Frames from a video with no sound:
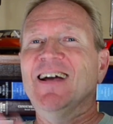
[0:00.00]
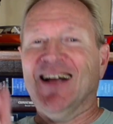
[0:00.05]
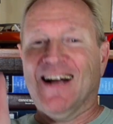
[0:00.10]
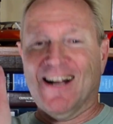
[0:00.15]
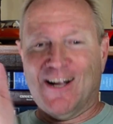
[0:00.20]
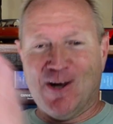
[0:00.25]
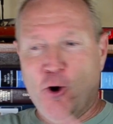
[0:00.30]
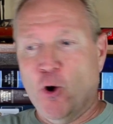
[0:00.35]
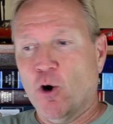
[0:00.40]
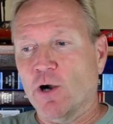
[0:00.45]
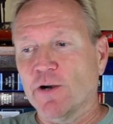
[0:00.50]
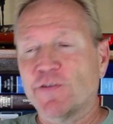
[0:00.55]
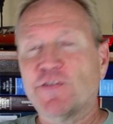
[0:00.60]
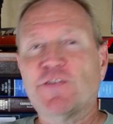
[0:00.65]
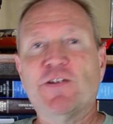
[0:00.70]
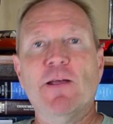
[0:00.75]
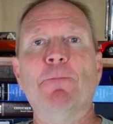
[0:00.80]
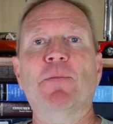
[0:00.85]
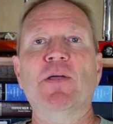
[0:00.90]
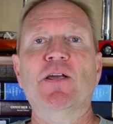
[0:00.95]
A court
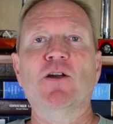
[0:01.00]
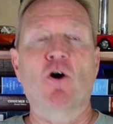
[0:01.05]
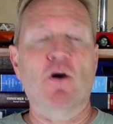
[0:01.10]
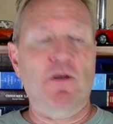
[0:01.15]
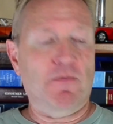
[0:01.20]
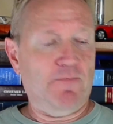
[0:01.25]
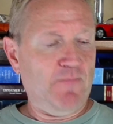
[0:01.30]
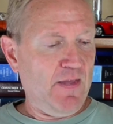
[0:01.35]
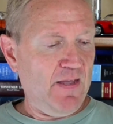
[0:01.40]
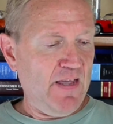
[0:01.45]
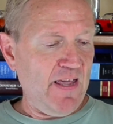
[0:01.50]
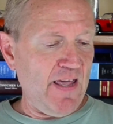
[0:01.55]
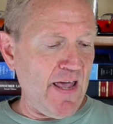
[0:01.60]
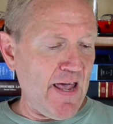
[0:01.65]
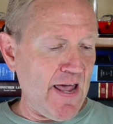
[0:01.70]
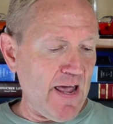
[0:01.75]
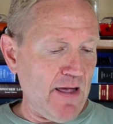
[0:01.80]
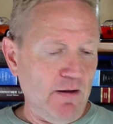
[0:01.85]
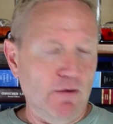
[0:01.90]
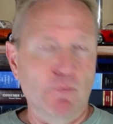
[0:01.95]
simply going,
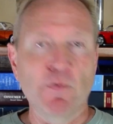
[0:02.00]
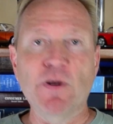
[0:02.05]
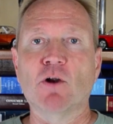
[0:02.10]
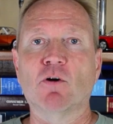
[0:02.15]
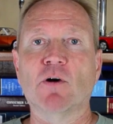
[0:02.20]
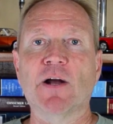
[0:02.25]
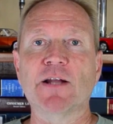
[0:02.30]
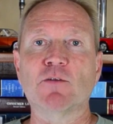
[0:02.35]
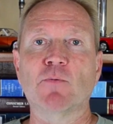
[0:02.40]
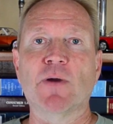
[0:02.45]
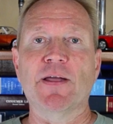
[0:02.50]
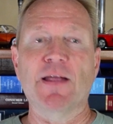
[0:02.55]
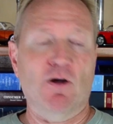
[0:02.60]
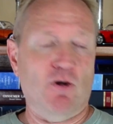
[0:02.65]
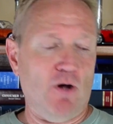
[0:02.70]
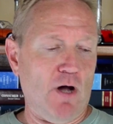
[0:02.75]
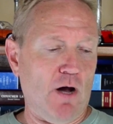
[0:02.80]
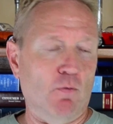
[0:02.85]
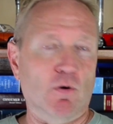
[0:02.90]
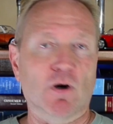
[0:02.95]
we don't like the way that
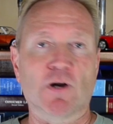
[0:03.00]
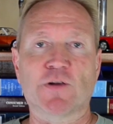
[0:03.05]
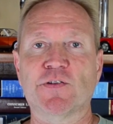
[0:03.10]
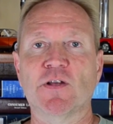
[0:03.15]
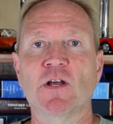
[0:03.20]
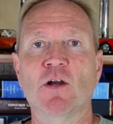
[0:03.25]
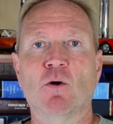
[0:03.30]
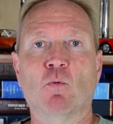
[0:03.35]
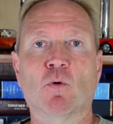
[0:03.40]
law works.